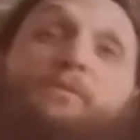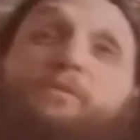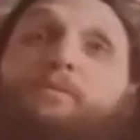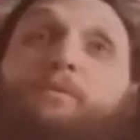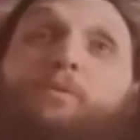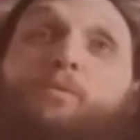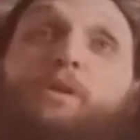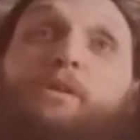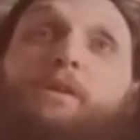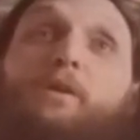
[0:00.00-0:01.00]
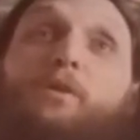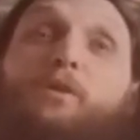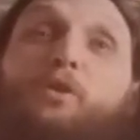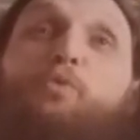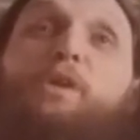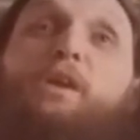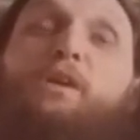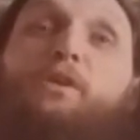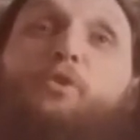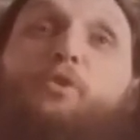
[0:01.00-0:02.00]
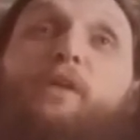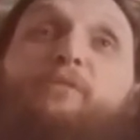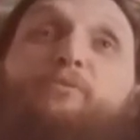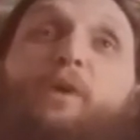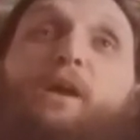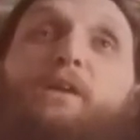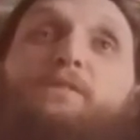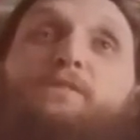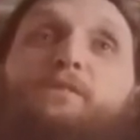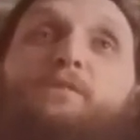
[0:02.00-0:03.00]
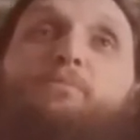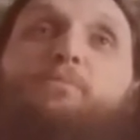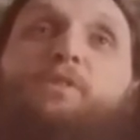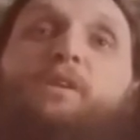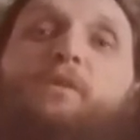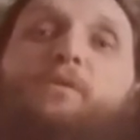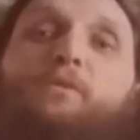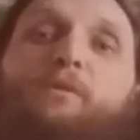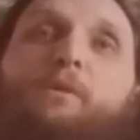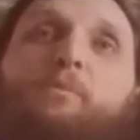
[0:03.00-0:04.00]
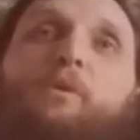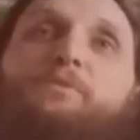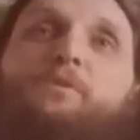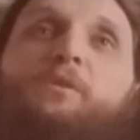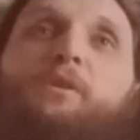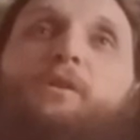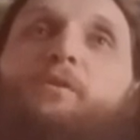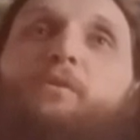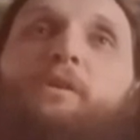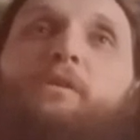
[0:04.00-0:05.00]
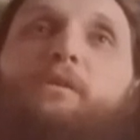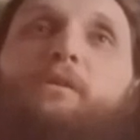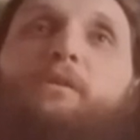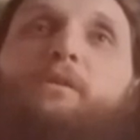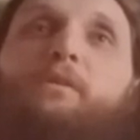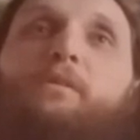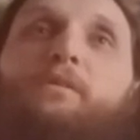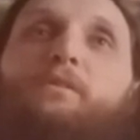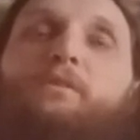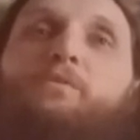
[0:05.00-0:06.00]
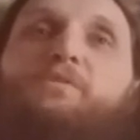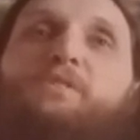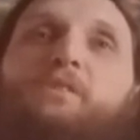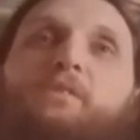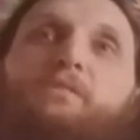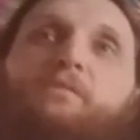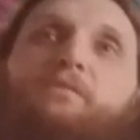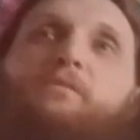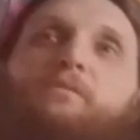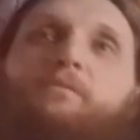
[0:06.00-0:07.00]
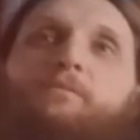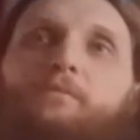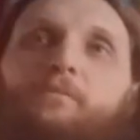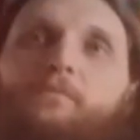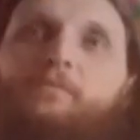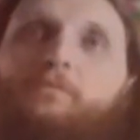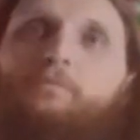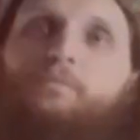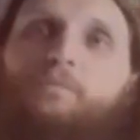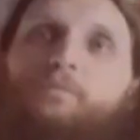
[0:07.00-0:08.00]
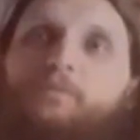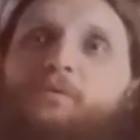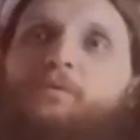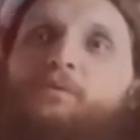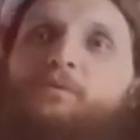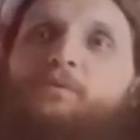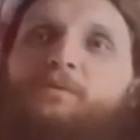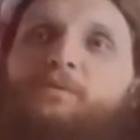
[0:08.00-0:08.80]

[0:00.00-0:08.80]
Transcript: Wow, what a unique and creative way to put together a hip-hop song, you know? Definitely. There's a song called Last Emperor, The Legend of Bigfoot.